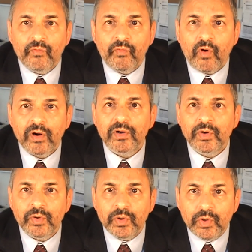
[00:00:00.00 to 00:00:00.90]
what
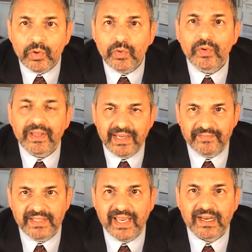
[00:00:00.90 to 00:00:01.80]
to do
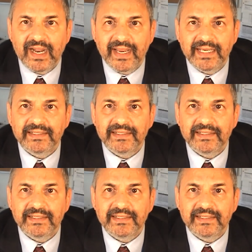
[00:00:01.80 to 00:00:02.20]
if they are high.